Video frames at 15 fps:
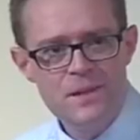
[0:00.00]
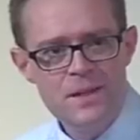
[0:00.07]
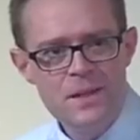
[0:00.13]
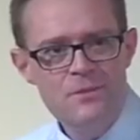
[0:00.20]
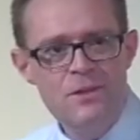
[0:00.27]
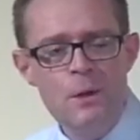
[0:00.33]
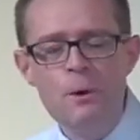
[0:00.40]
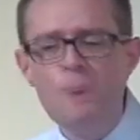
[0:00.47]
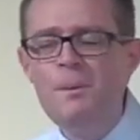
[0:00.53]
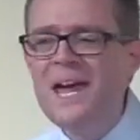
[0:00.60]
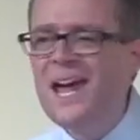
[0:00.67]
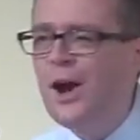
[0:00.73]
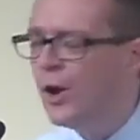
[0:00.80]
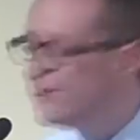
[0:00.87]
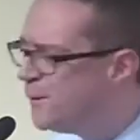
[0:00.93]
And they were
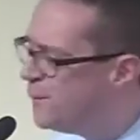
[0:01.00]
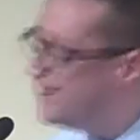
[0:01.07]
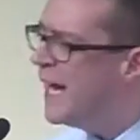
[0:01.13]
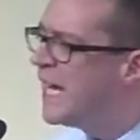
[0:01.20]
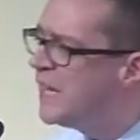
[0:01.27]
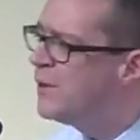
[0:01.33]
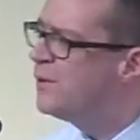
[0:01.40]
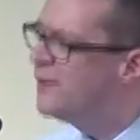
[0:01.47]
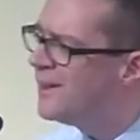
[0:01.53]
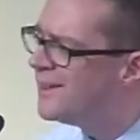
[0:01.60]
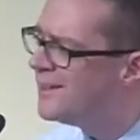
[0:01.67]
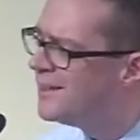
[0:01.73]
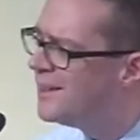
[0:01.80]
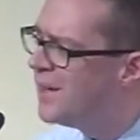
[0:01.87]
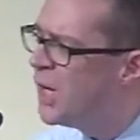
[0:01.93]
being unfaithful,
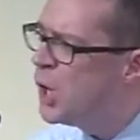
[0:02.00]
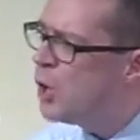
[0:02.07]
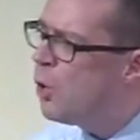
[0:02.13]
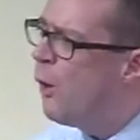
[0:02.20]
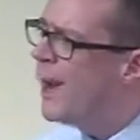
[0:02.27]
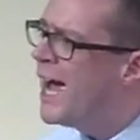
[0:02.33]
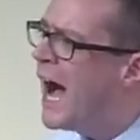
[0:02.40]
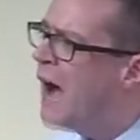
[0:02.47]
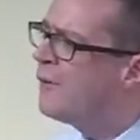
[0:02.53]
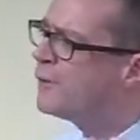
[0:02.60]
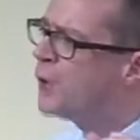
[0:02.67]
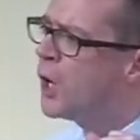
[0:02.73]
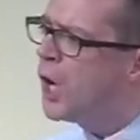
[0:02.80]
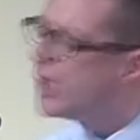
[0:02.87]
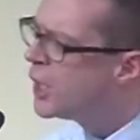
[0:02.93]
going
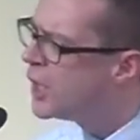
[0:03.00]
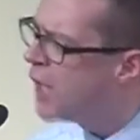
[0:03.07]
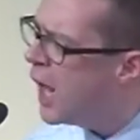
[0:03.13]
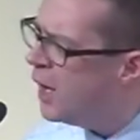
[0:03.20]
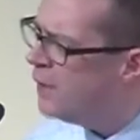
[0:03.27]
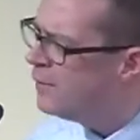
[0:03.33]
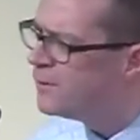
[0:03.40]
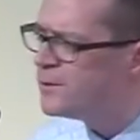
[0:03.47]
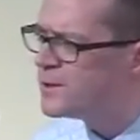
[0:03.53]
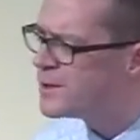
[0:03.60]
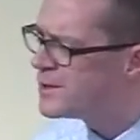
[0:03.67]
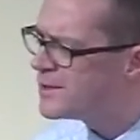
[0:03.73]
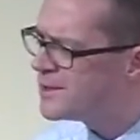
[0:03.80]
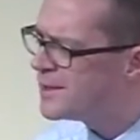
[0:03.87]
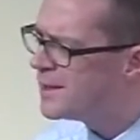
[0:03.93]
after other love,
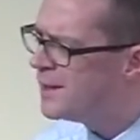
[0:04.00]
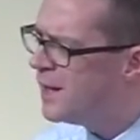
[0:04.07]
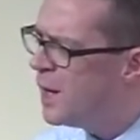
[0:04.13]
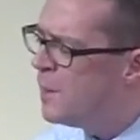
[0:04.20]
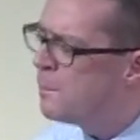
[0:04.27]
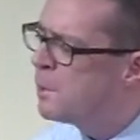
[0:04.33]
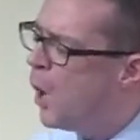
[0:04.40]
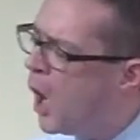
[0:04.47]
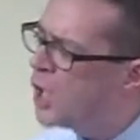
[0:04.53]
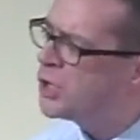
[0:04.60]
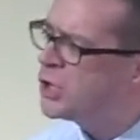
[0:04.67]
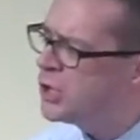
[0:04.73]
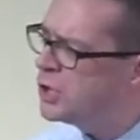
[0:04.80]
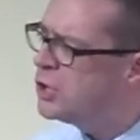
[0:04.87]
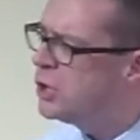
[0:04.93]

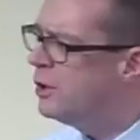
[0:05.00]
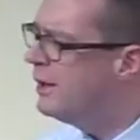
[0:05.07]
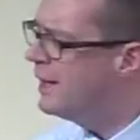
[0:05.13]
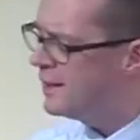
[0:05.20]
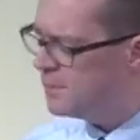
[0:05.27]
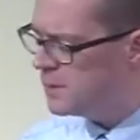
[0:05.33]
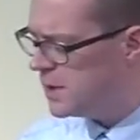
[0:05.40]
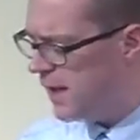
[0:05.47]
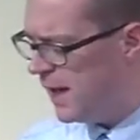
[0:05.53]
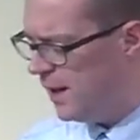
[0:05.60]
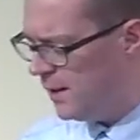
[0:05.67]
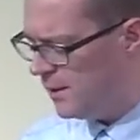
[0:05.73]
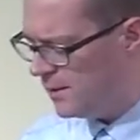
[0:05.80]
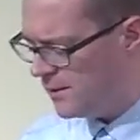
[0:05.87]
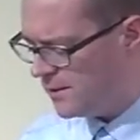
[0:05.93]
prostituting
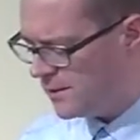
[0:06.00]
themselves.